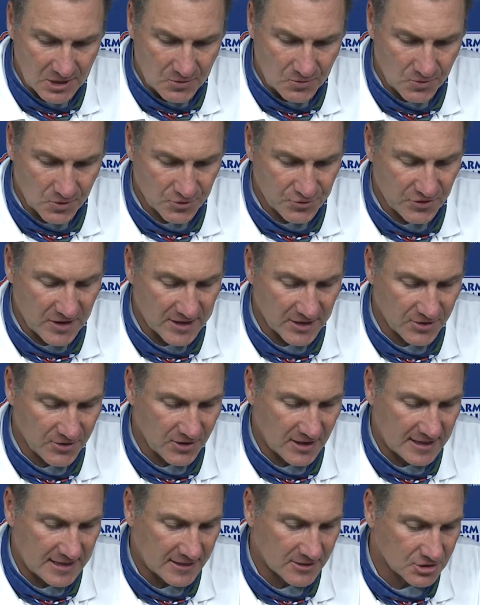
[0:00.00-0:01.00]
We're trying to
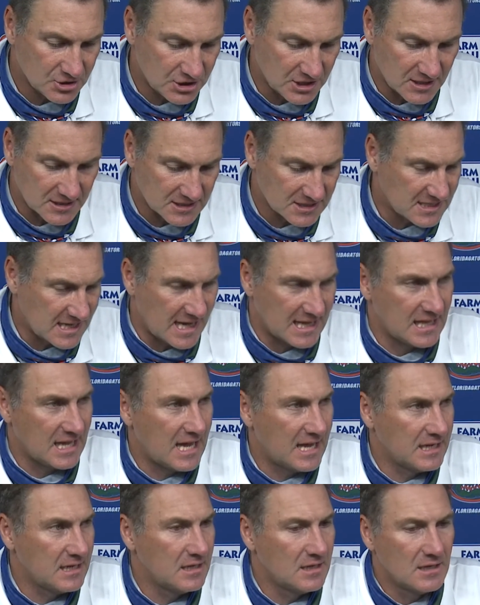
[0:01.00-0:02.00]
create energy on the
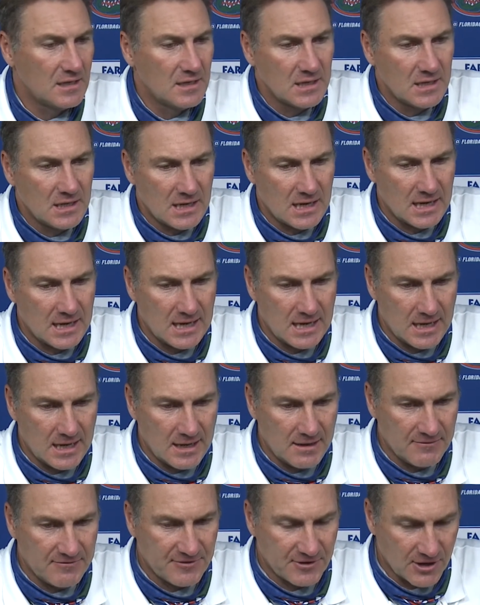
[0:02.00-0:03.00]
sideline for
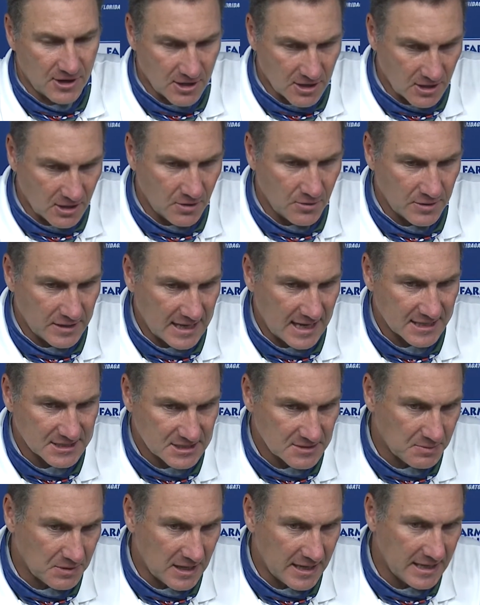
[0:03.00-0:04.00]
our own
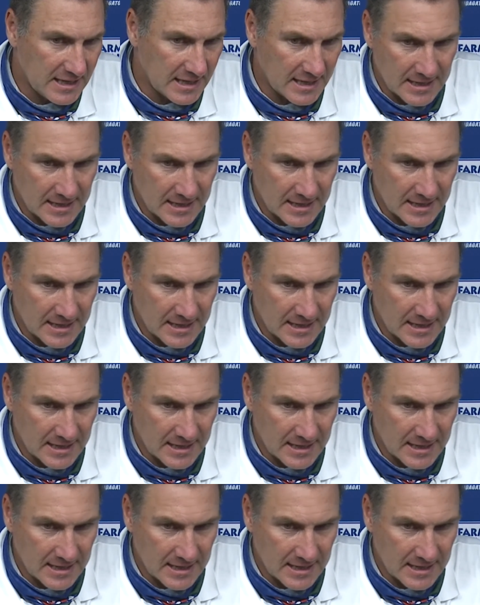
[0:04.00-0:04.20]
guys to play.